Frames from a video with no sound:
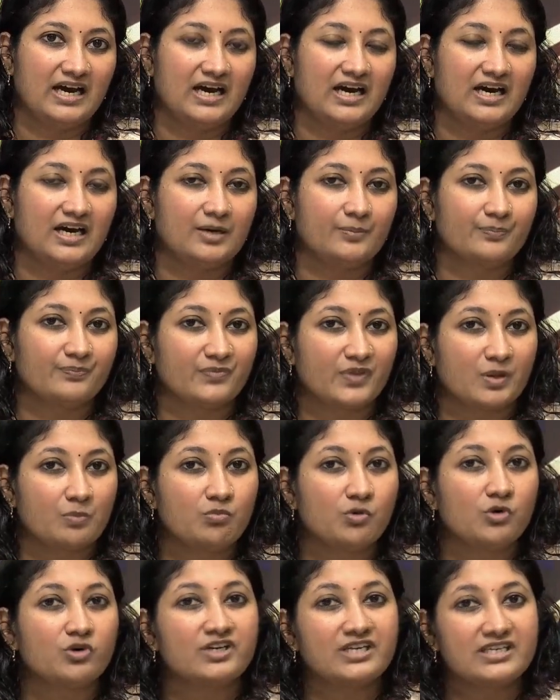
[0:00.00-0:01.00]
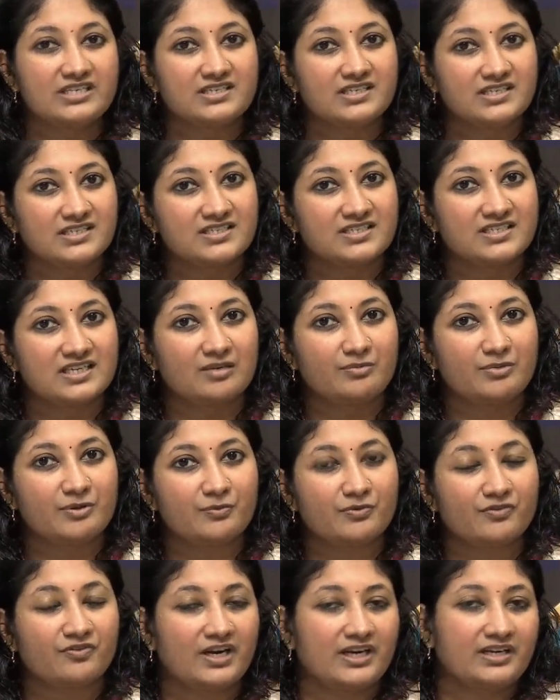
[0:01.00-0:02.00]
um, more details shall be
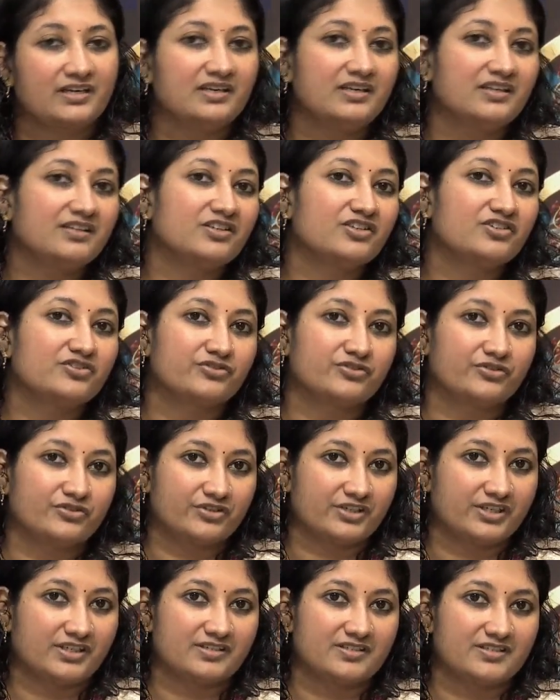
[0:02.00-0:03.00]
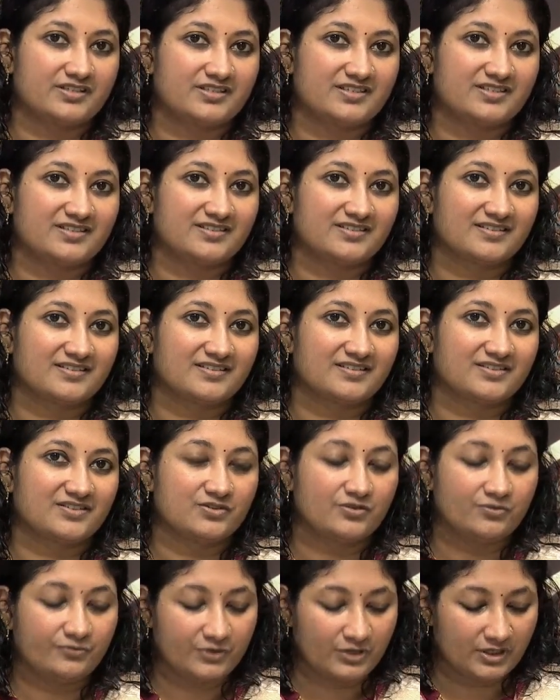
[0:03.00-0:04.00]
provided in the tutorials.
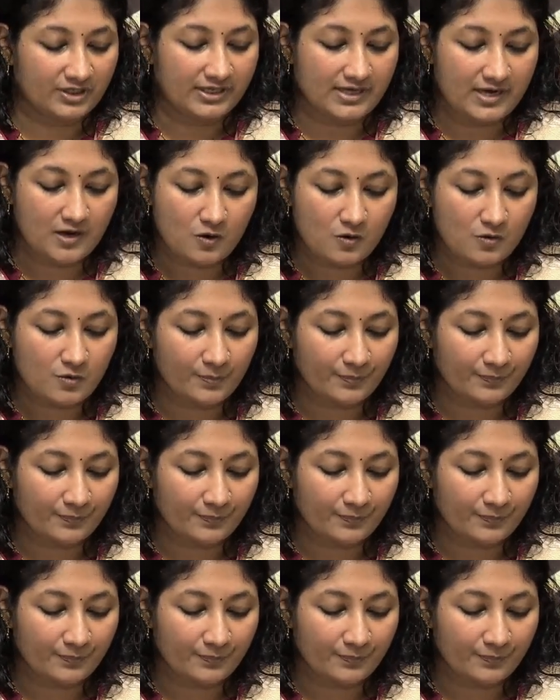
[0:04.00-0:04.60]
So, for now